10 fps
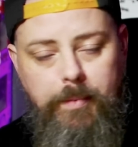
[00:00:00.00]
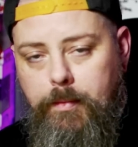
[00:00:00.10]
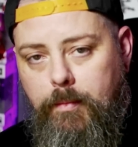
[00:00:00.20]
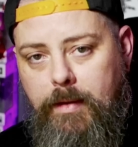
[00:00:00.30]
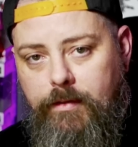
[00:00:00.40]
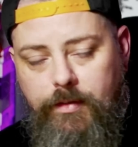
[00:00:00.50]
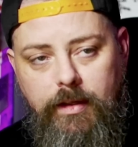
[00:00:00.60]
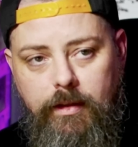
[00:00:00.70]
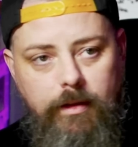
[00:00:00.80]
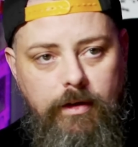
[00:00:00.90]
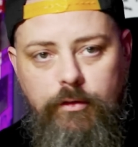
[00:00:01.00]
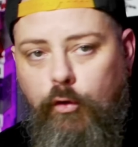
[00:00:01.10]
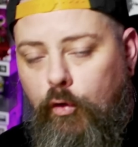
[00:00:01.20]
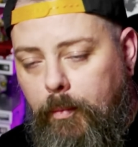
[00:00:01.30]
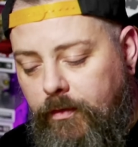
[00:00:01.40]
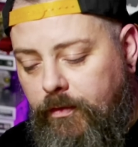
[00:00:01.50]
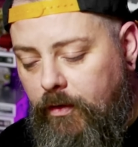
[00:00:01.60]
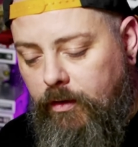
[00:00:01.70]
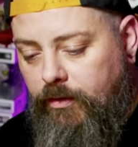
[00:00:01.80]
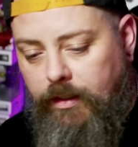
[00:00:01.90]
Some people may think that it's all my
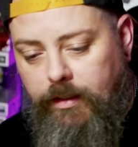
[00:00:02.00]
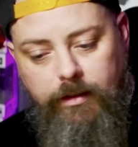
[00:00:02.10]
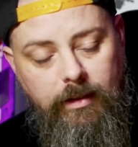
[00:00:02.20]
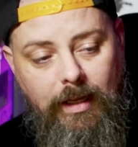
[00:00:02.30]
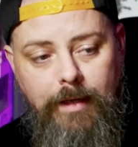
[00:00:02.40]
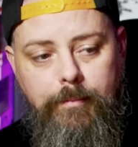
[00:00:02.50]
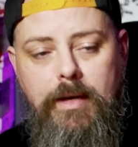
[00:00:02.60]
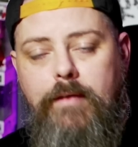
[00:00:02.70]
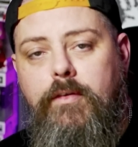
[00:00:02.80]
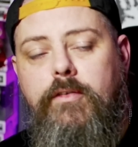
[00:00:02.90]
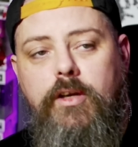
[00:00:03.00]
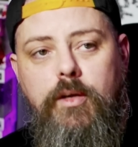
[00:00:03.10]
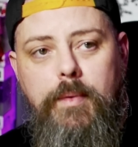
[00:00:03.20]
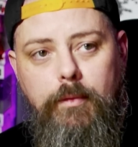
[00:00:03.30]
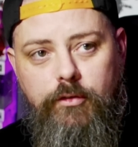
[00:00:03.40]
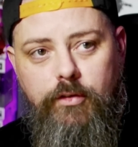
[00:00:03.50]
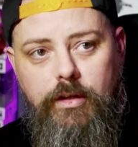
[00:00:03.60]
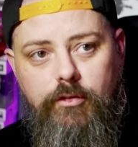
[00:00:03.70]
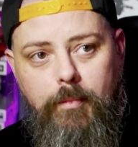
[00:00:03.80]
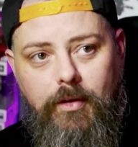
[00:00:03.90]
fault, and I'm never ever going to be able to
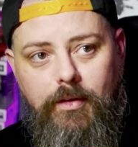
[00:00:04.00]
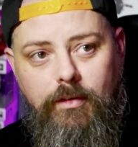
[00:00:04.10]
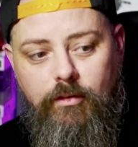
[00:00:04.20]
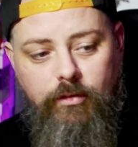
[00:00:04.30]
change your mind.